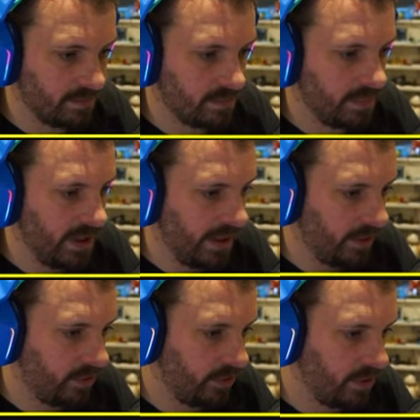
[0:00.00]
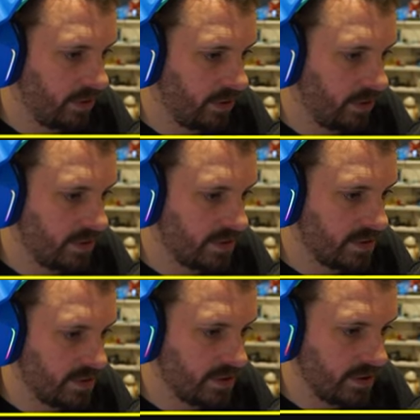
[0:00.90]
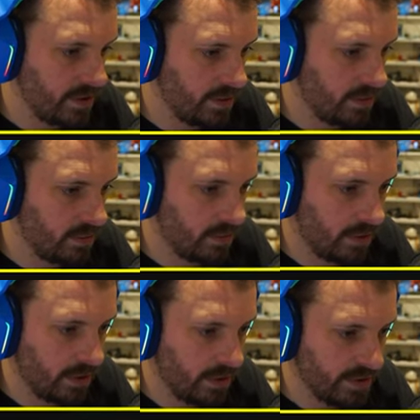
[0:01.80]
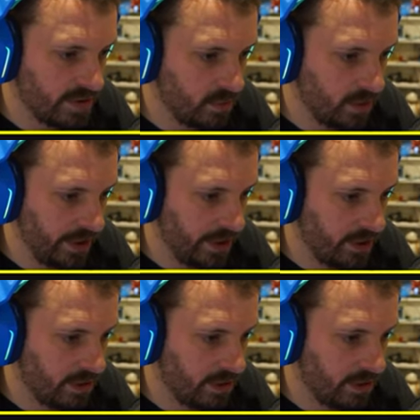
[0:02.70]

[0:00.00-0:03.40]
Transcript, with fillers: planks, so we've got lots of wood here.